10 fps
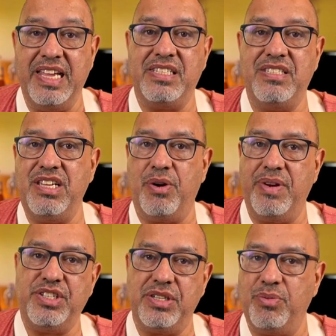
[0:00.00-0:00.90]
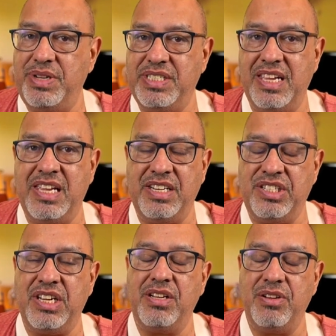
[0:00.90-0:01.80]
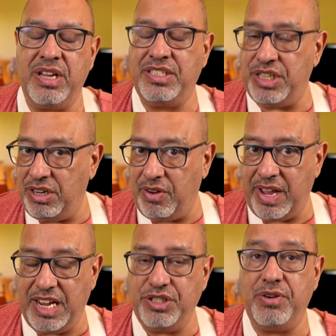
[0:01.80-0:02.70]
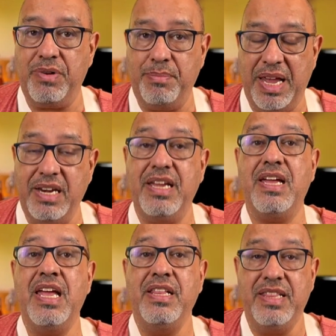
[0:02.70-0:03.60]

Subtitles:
is the original Whiskey Kitchen location remaining?